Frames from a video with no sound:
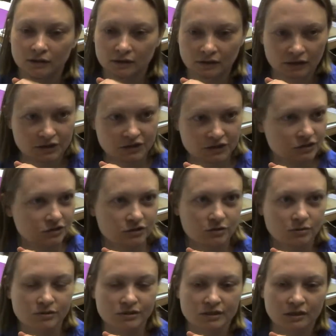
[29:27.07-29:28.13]
It's just
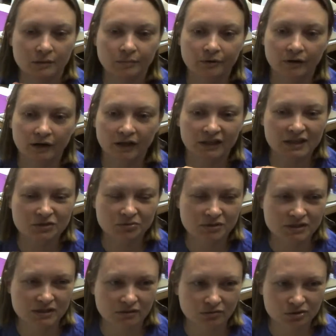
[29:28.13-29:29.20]
too slippery. At least with
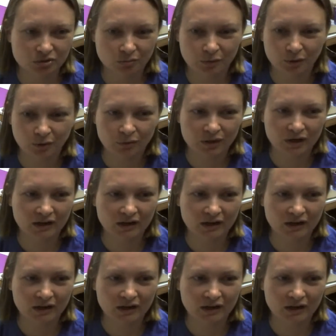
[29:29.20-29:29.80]
Silk Du Peony,